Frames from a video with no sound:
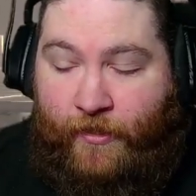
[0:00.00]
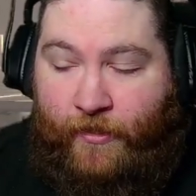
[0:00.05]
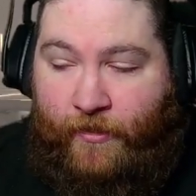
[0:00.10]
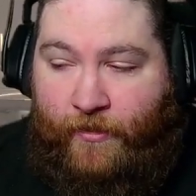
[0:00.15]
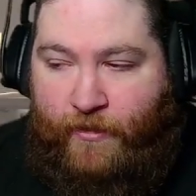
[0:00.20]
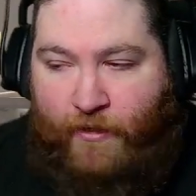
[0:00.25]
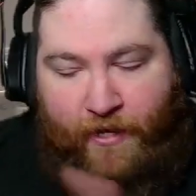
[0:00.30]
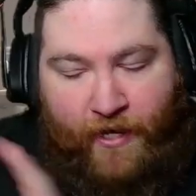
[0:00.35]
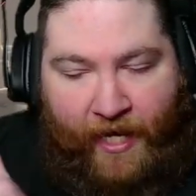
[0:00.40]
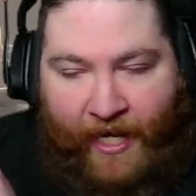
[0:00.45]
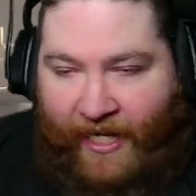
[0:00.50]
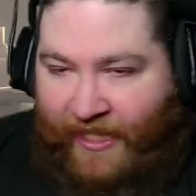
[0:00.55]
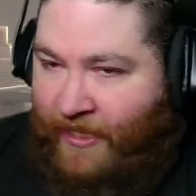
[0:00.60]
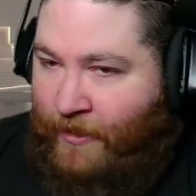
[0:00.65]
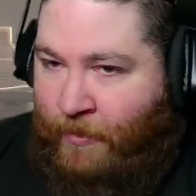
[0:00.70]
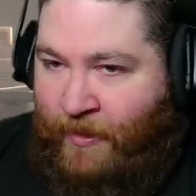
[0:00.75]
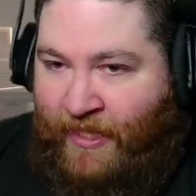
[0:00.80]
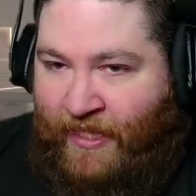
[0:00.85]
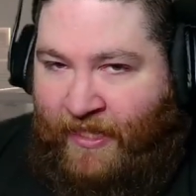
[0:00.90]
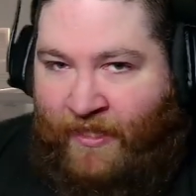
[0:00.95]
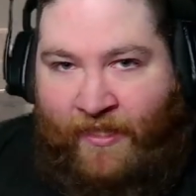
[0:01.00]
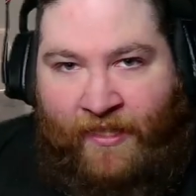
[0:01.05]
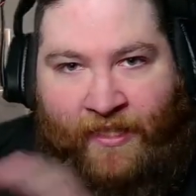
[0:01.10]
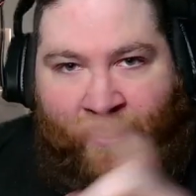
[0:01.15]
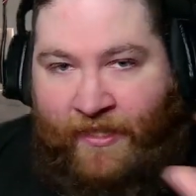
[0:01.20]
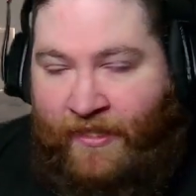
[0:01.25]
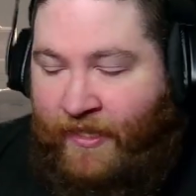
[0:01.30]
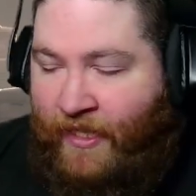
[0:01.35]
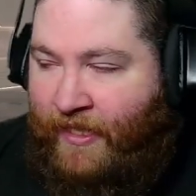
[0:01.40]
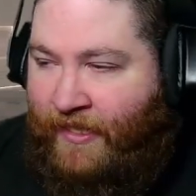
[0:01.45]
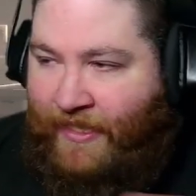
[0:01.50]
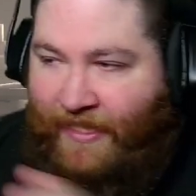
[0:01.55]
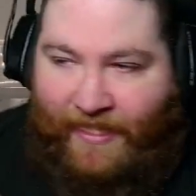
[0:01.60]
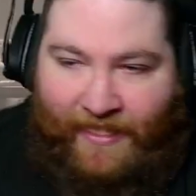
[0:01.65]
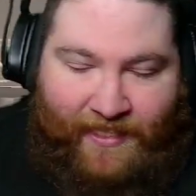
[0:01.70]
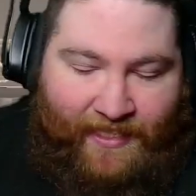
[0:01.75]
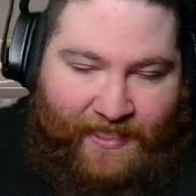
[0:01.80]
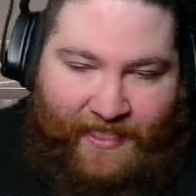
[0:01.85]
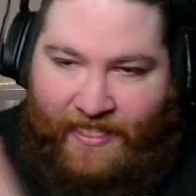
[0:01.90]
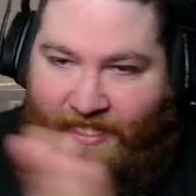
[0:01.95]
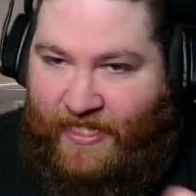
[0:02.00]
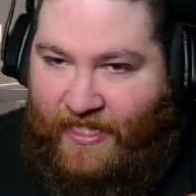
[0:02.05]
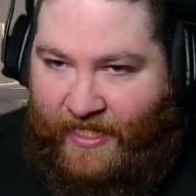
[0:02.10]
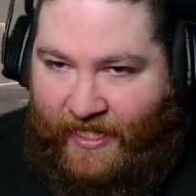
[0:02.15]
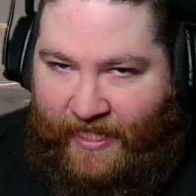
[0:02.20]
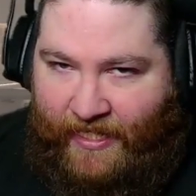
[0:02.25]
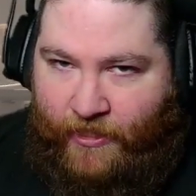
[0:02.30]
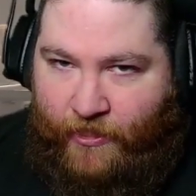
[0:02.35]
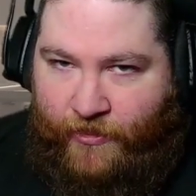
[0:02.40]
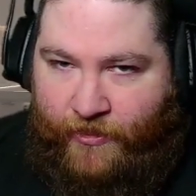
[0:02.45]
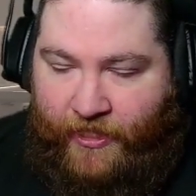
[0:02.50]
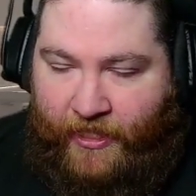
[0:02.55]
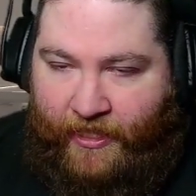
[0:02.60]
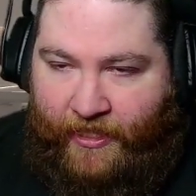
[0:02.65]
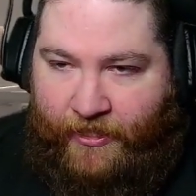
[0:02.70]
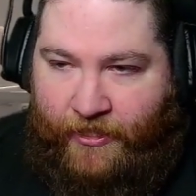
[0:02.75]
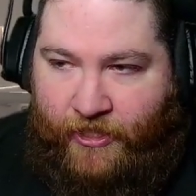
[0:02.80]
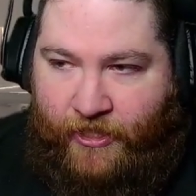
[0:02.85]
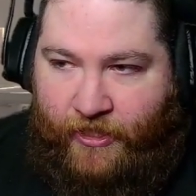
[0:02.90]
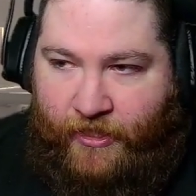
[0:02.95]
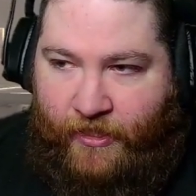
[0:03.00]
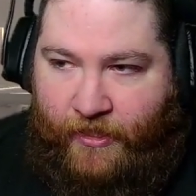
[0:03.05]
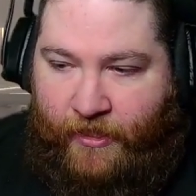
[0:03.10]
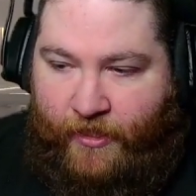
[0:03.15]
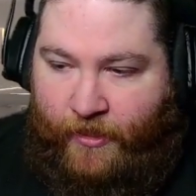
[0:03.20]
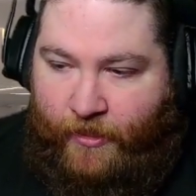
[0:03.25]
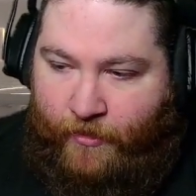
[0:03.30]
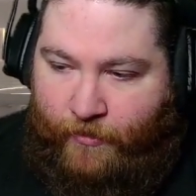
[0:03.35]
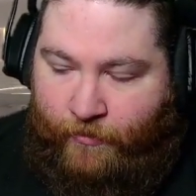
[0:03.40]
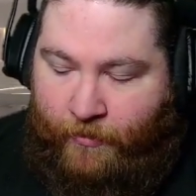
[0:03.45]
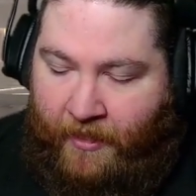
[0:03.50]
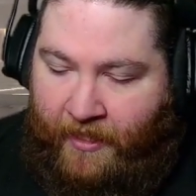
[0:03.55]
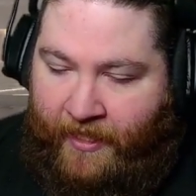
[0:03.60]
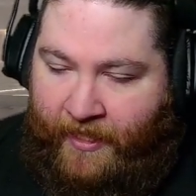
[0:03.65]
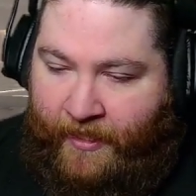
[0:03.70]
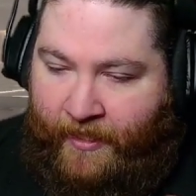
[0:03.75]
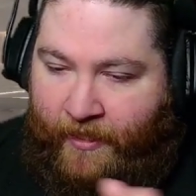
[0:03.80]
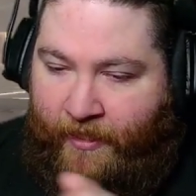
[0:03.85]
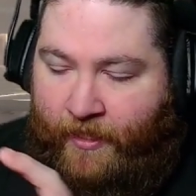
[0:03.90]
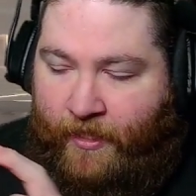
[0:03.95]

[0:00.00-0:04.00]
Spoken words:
not the beginning, not the entire dodge, right?